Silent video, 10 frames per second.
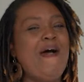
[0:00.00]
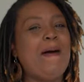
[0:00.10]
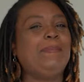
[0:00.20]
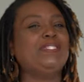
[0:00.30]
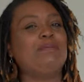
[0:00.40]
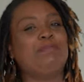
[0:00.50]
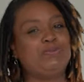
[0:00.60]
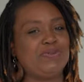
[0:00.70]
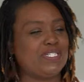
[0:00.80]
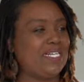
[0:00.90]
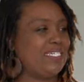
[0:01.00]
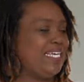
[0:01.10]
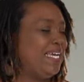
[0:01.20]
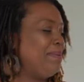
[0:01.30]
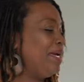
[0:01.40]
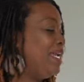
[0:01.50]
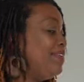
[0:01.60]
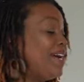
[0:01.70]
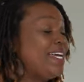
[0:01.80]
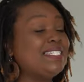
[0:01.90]
I'll put some bloopers at the end. But
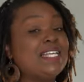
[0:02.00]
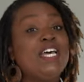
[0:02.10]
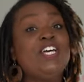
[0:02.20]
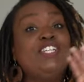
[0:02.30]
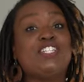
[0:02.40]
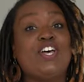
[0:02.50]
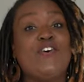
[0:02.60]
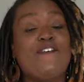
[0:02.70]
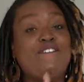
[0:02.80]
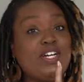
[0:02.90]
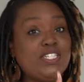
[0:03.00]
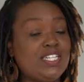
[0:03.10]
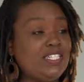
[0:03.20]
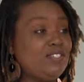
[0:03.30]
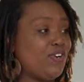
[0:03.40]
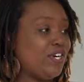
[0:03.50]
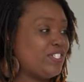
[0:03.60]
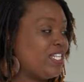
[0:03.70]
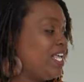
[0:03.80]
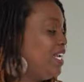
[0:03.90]
anyways, so first things
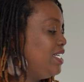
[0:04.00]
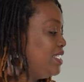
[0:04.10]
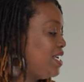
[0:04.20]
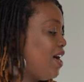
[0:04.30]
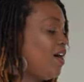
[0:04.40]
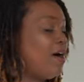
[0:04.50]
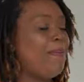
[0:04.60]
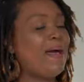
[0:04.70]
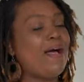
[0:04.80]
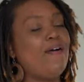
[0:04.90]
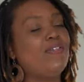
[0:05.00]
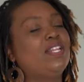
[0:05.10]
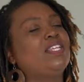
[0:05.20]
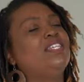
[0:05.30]
first, let's talk about